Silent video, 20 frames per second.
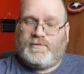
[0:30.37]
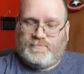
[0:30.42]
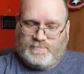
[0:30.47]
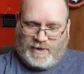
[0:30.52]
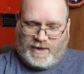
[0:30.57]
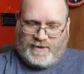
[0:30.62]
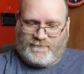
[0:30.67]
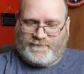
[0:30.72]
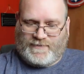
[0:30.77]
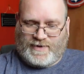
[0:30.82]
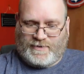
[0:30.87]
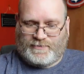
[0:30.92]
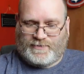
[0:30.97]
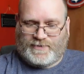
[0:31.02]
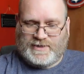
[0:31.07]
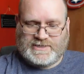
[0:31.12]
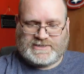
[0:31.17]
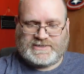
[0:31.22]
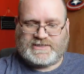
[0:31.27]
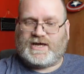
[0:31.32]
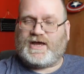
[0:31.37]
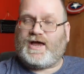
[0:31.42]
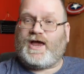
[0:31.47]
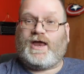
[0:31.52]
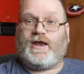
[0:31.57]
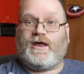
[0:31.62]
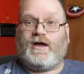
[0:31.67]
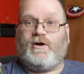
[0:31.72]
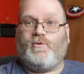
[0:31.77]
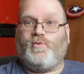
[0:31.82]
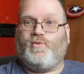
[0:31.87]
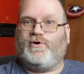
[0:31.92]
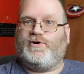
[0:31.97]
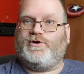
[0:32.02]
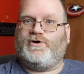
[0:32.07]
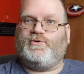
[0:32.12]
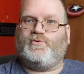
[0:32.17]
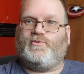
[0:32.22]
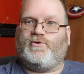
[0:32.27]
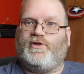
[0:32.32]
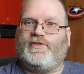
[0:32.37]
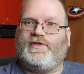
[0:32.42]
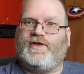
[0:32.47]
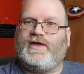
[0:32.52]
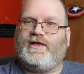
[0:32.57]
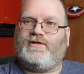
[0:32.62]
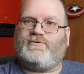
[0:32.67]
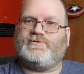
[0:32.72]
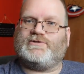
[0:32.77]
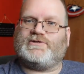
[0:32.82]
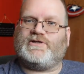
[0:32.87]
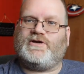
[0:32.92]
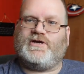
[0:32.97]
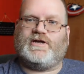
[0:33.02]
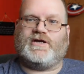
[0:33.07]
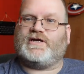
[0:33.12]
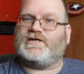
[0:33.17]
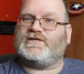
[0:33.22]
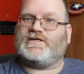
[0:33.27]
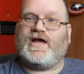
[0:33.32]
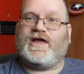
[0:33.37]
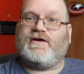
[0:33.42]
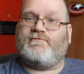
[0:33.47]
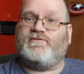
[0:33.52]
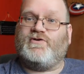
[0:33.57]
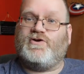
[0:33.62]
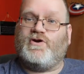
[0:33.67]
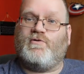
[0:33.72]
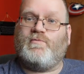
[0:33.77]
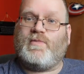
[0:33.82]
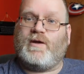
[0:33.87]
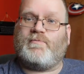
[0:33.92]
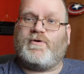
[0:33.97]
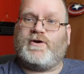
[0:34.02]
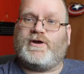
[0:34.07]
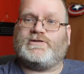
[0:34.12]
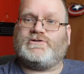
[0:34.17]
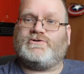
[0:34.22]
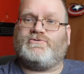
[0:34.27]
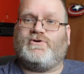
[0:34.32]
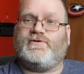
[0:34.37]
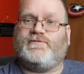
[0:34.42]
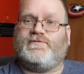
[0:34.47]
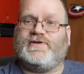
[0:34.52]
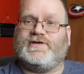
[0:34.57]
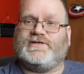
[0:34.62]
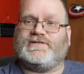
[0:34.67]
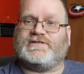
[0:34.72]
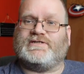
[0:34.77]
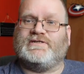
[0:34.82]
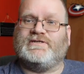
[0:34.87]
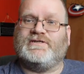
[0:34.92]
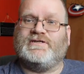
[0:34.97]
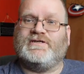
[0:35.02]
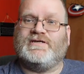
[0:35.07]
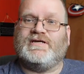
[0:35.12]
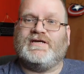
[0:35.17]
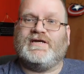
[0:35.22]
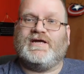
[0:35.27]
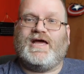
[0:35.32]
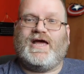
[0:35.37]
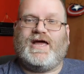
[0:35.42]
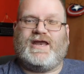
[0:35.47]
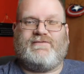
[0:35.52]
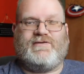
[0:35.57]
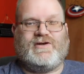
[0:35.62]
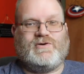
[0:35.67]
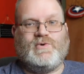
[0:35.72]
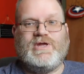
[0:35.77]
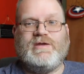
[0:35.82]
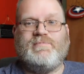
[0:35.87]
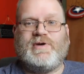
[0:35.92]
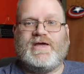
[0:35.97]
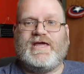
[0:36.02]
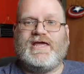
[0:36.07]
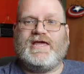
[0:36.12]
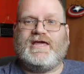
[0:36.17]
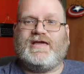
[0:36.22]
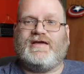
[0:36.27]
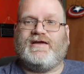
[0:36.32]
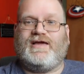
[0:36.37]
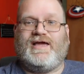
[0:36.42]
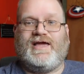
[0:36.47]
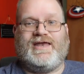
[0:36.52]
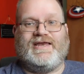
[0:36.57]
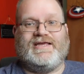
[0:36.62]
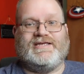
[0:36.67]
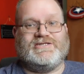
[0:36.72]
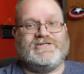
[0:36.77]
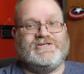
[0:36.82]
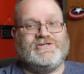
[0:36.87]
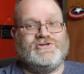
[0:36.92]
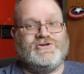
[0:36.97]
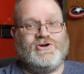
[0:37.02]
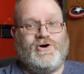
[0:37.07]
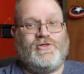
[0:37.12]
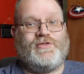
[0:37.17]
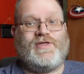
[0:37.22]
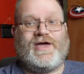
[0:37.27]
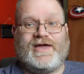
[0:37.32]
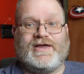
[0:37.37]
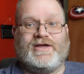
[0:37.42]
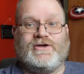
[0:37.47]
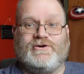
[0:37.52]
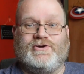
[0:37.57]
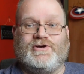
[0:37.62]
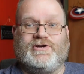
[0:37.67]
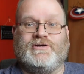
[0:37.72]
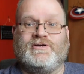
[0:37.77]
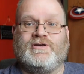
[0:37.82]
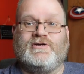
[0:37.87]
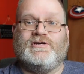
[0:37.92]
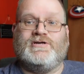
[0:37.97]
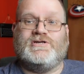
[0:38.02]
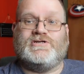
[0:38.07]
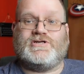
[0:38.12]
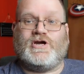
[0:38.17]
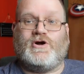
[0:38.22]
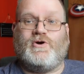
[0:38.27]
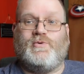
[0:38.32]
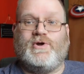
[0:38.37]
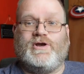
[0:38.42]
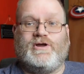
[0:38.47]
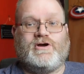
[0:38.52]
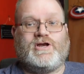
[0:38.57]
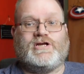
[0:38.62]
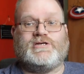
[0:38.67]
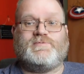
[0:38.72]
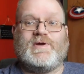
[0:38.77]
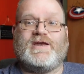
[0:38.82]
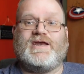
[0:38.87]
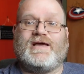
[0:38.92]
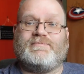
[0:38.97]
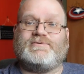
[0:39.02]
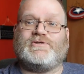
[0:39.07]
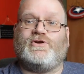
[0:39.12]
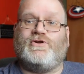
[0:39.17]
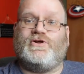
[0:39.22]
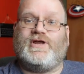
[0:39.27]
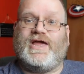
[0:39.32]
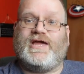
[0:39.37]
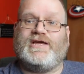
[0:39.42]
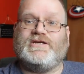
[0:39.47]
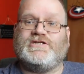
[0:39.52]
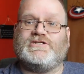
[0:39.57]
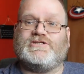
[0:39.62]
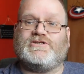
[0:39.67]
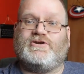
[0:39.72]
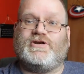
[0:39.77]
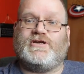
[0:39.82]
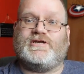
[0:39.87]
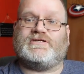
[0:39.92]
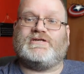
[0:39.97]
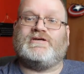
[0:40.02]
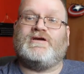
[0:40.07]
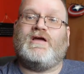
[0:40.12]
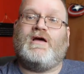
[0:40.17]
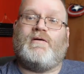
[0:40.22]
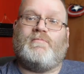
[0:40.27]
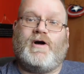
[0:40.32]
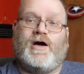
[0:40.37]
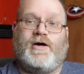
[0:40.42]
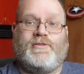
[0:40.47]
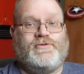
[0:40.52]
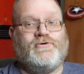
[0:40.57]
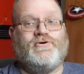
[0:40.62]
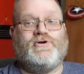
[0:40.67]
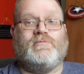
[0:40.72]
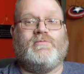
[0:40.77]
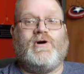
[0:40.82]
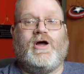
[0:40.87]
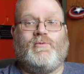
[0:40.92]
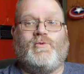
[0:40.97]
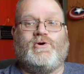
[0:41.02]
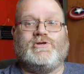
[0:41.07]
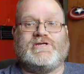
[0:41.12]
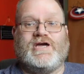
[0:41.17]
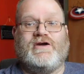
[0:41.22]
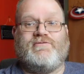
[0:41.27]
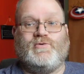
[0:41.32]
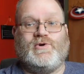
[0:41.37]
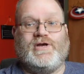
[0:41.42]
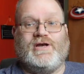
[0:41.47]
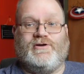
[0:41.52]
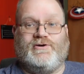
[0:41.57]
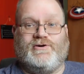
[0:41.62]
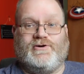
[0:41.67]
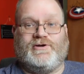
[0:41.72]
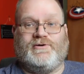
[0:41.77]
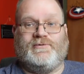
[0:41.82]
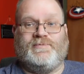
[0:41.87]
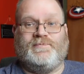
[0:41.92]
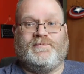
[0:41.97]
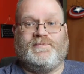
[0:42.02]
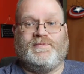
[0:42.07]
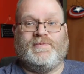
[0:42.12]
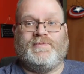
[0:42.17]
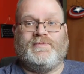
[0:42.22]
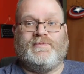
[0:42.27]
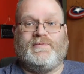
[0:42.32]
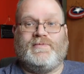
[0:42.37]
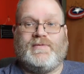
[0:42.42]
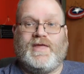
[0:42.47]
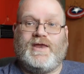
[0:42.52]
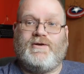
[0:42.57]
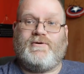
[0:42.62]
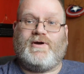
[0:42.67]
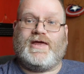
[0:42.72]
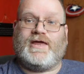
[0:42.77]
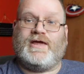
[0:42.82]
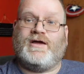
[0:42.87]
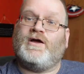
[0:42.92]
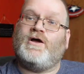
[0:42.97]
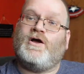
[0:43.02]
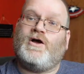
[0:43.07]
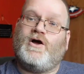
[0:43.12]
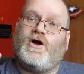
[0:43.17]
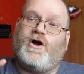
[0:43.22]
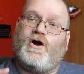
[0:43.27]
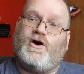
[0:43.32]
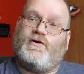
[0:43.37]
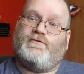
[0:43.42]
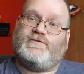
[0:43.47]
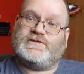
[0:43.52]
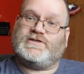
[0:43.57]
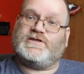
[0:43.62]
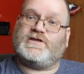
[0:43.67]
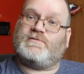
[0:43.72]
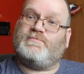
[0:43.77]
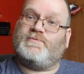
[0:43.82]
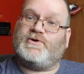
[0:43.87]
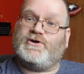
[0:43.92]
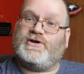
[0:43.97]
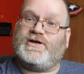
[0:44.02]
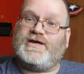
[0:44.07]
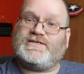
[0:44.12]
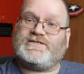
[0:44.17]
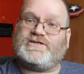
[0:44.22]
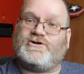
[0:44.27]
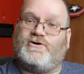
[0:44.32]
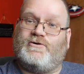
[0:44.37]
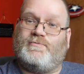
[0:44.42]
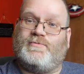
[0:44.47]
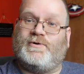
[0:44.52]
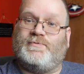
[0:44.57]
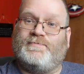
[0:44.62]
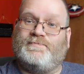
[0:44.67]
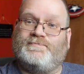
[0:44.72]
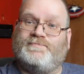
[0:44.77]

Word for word: But I found this and I wondered what the hell was on it because I have no memory at all of this. And I've had a wee peek and it's not that good. So we're not going to spend absolutely ages on it, but I thought you might want to have a wee look. Anyway, over to the computer desktop.